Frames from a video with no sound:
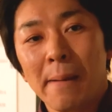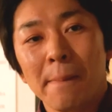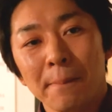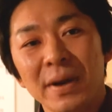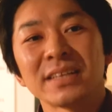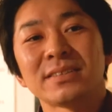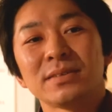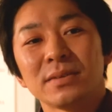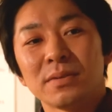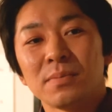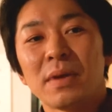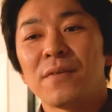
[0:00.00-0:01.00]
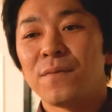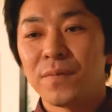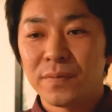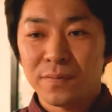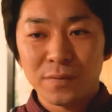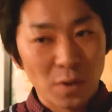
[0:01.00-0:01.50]
But my
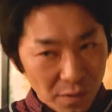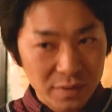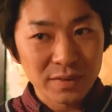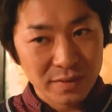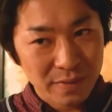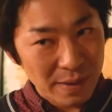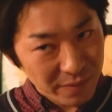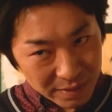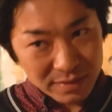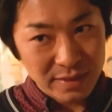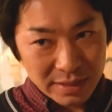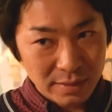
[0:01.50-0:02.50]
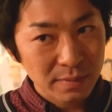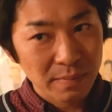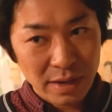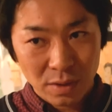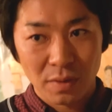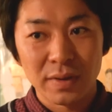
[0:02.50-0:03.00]
goal, 5 years later,
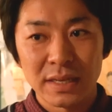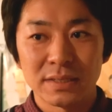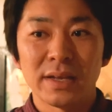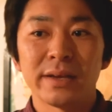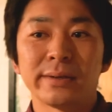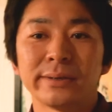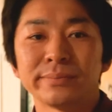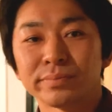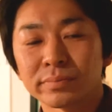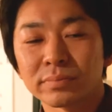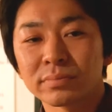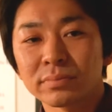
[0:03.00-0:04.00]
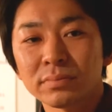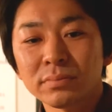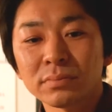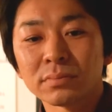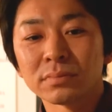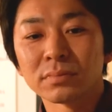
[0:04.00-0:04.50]
my goal is like,
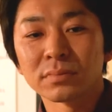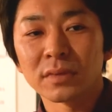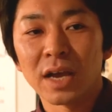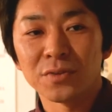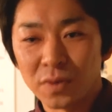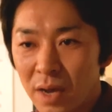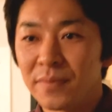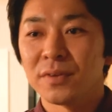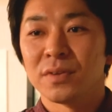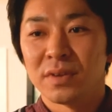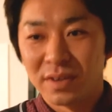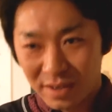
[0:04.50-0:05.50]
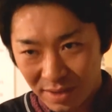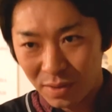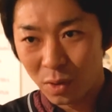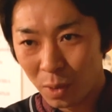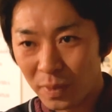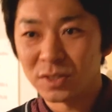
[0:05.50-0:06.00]
I traveled
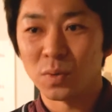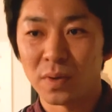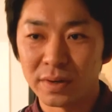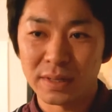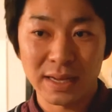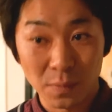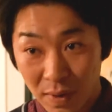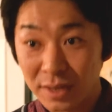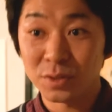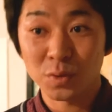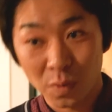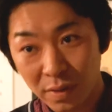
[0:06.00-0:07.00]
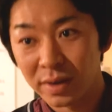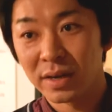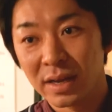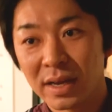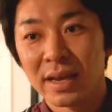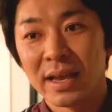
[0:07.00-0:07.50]
all over the world, like a world tour,
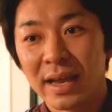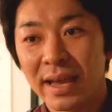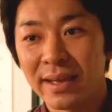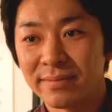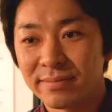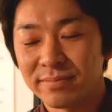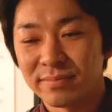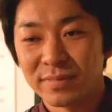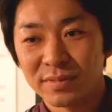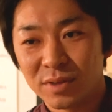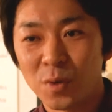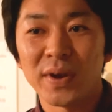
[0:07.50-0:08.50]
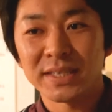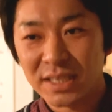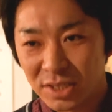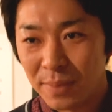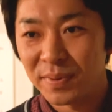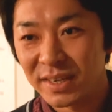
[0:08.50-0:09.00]
and
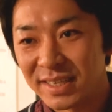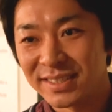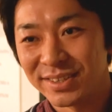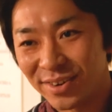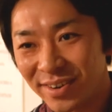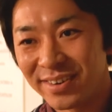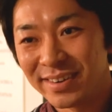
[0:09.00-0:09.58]
created Japanese, you know,